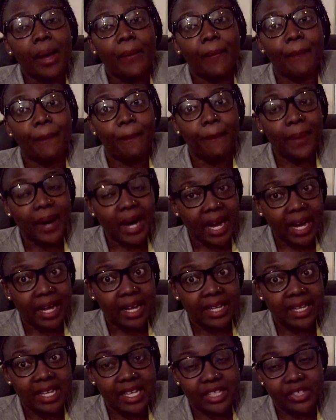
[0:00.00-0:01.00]

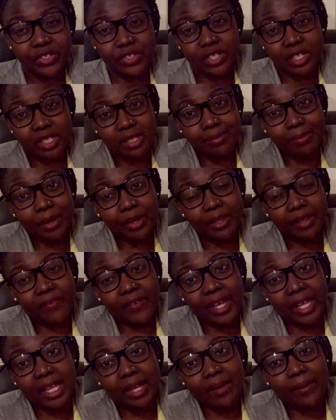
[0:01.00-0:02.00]
but it's just
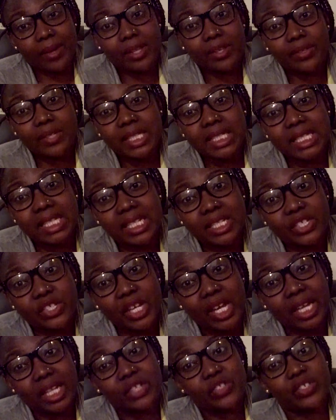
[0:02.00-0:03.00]
motivating when you see
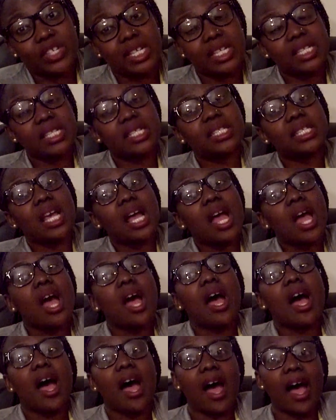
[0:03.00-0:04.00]
changes.
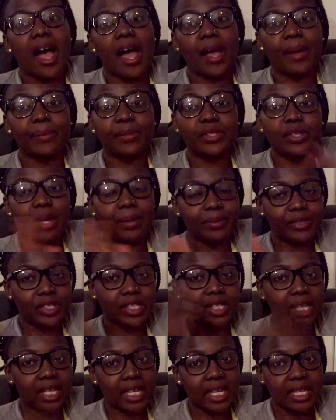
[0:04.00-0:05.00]
So I'm
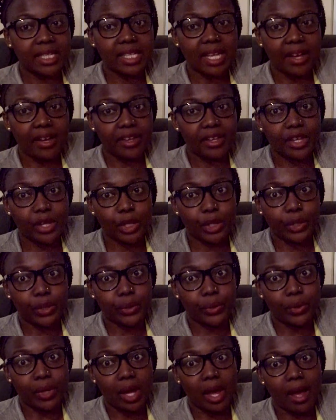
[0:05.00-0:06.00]
just gonna tell
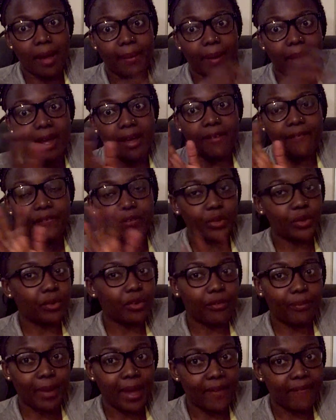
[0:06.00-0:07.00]
you about a few
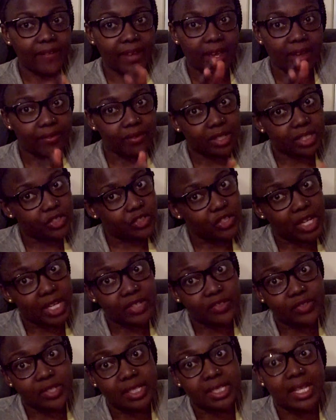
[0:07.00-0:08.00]
of my favorite
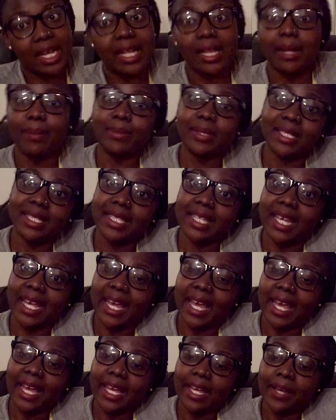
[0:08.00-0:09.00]
changes that I'm
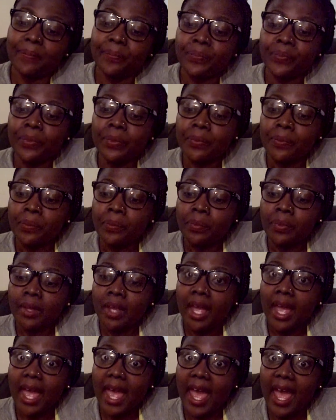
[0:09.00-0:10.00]
seeing.
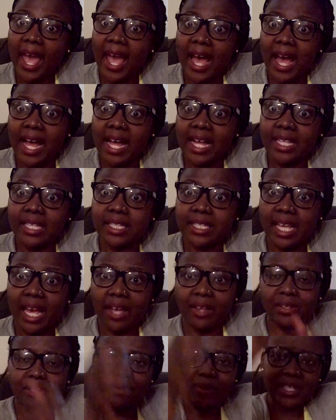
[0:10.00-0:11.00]
And I
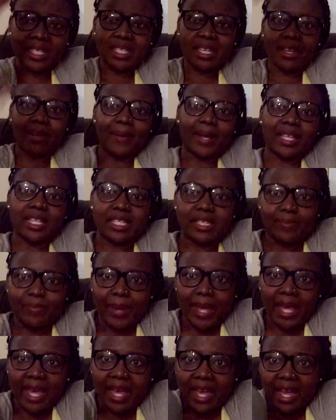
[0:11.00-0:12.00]
also wanna tell you about these
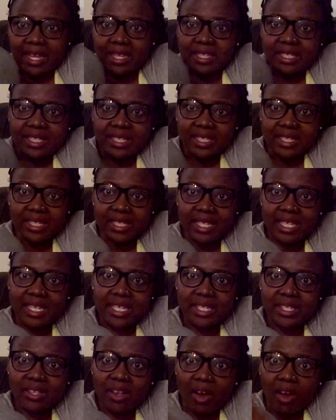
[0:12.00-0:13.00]
pants.
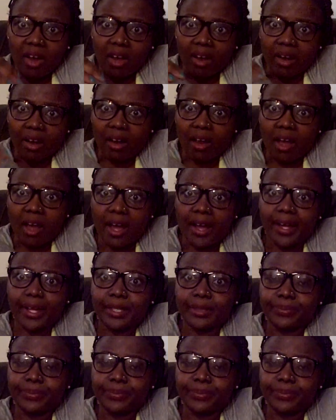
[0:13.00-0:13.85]
These are